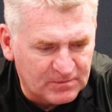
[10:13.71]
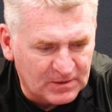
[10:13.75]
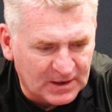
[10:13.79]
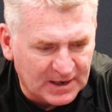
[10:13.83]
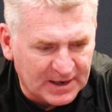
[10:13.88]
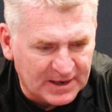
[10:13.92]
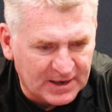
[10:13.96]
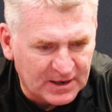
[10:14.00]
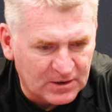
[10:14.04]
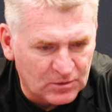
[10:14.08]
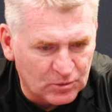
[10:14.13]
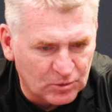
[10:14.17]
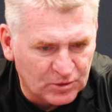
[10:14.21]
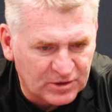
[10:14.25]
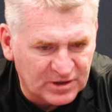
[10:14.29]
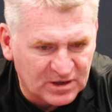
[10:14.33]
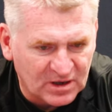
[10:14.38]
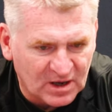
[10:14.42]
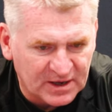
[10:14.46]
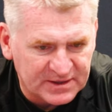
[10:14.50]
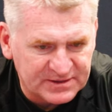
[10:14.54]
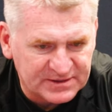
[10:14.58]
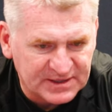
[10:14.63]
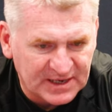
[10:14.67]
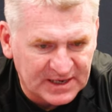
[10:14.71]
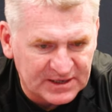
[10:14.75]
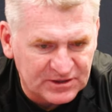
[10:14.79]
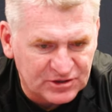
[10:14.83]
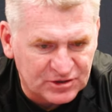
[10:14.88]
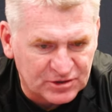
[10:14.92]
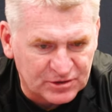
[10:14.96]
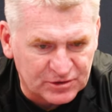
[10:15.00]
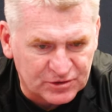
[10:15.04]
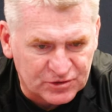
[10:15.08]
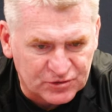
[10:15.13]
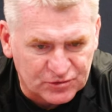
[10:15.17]
our
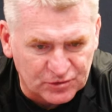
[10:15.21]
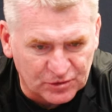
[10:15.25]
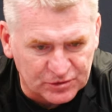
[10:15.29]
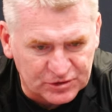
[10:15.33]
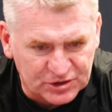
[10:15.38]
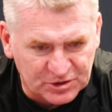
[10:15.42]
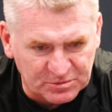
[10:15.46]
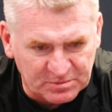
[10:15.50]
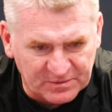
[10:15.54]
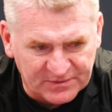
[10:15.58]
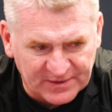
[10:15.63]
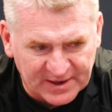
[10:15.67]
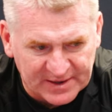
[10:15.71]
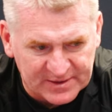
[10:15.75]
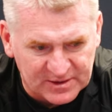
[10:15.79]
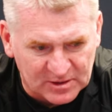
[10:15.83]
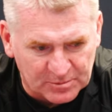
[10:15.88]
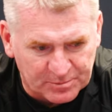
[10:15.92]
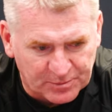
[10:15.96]
organisation structure without